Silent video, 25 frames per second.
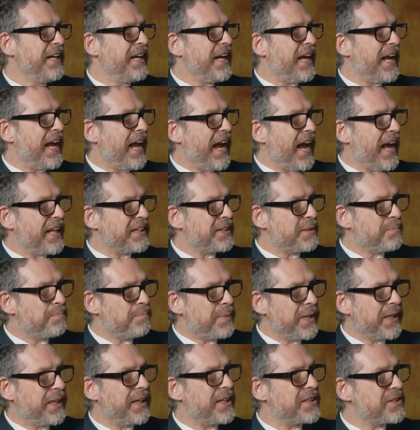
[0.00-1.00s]
It had the
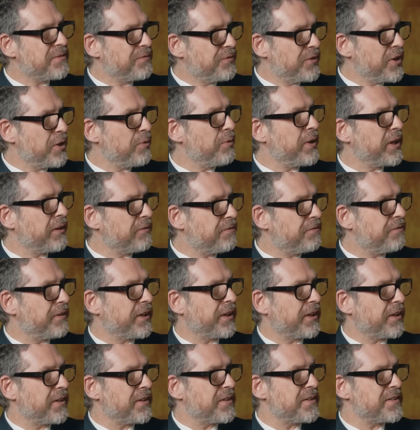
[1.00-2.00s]
biggest viewing
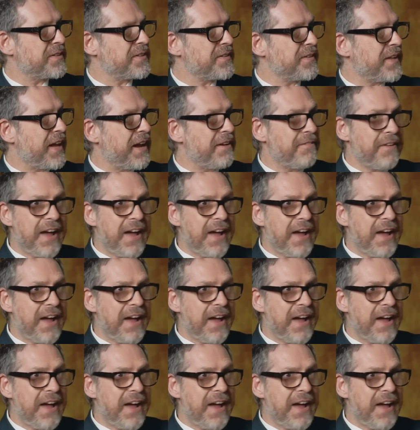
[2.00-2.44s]
figures they've